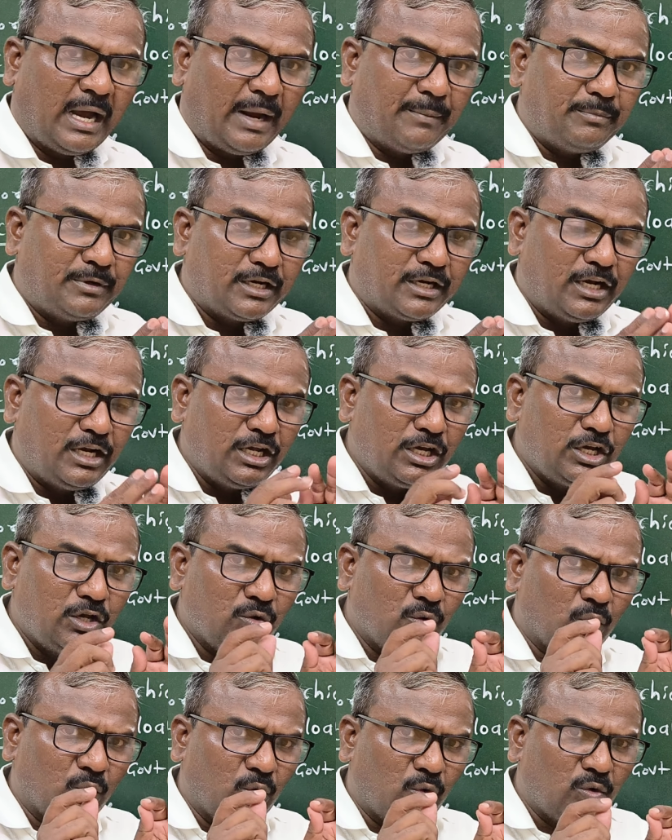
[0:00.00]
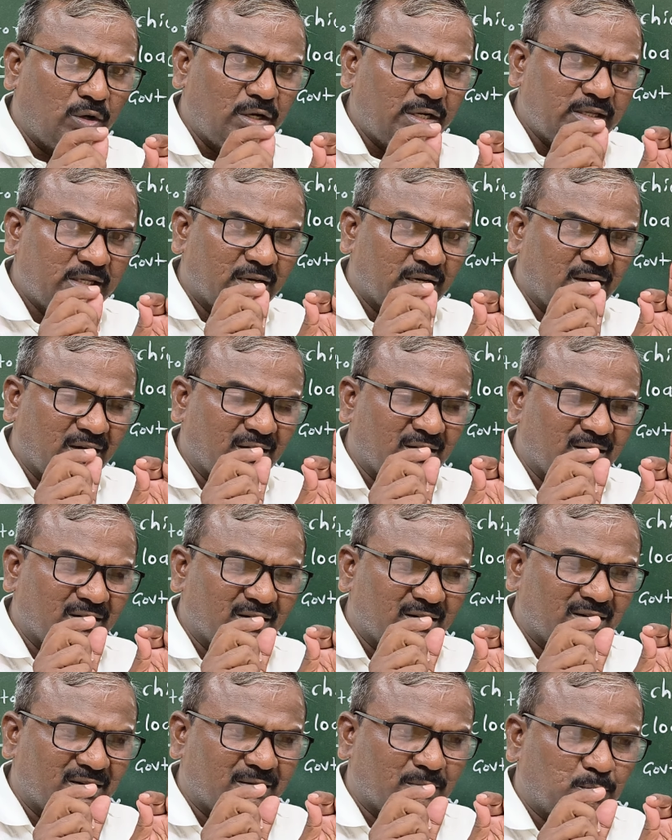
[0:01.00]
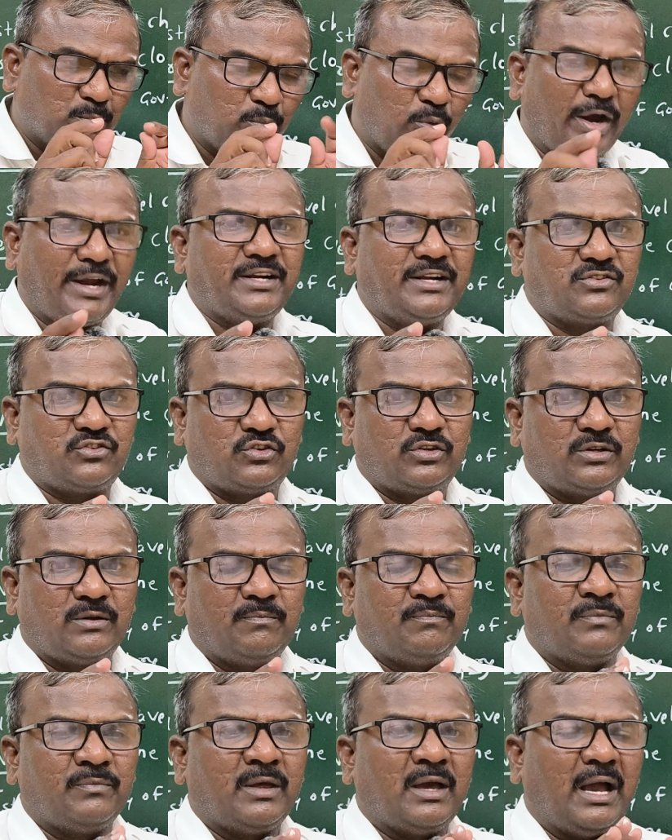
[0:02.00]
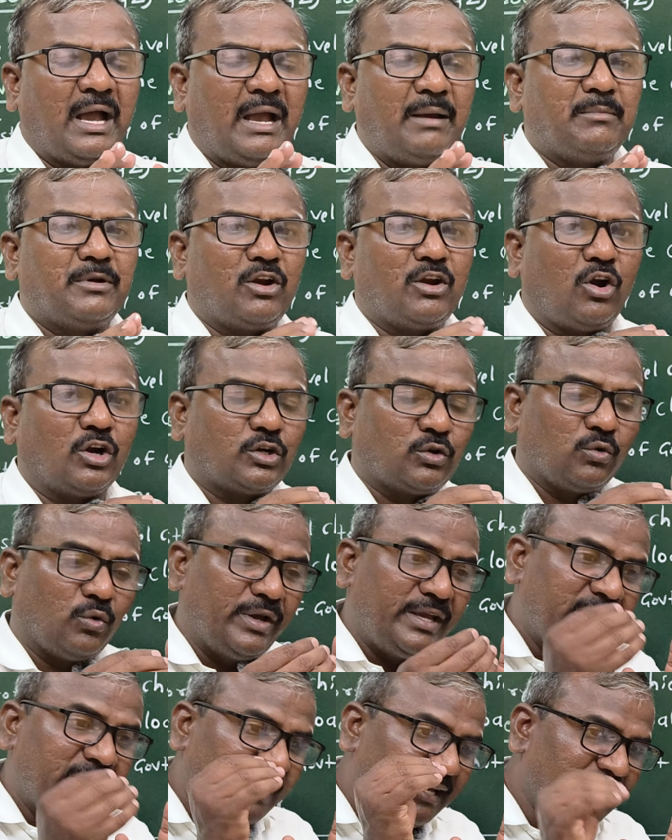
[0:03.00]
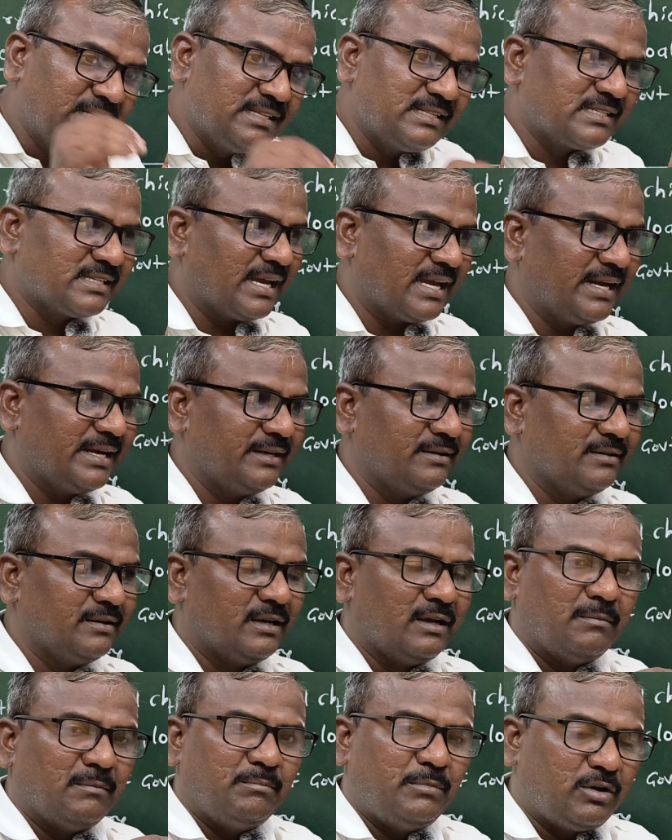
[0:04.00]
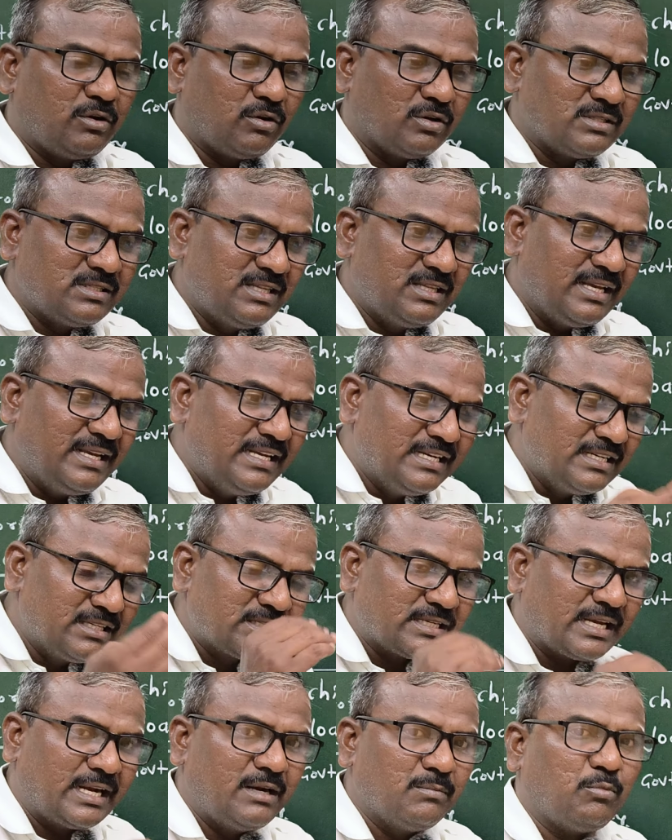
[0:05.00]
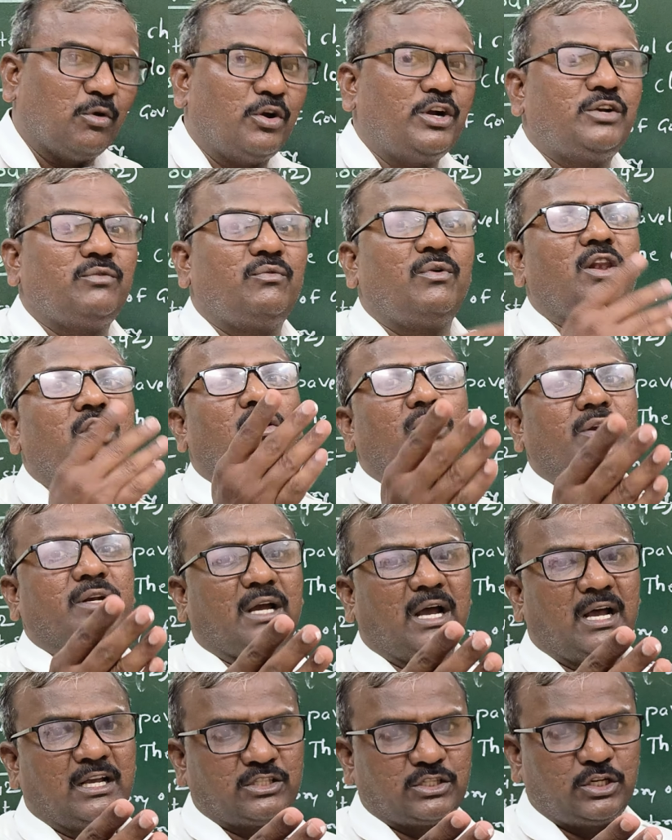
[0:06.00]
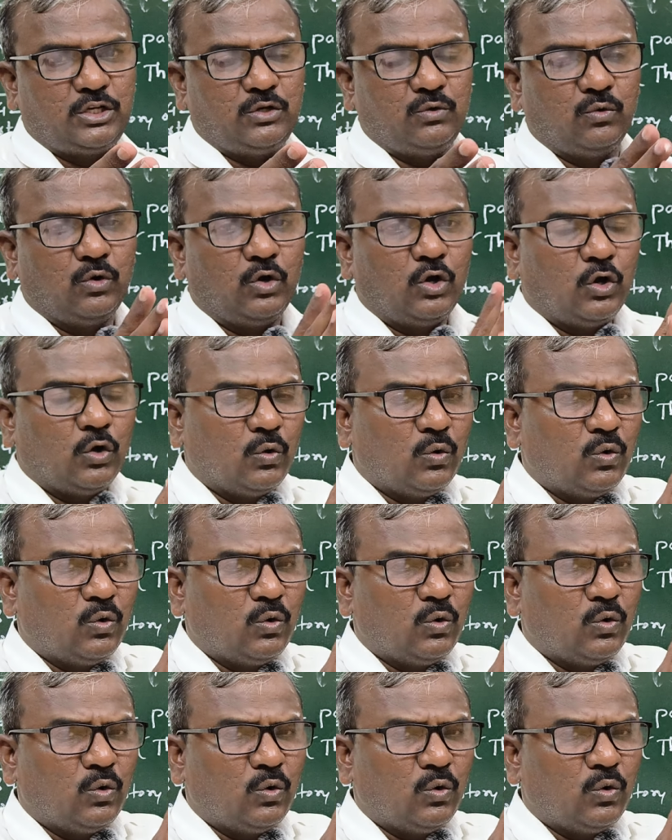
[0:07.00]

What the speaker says: I'm telling you only the points. I'm not going inside, because the inside point will not ask you.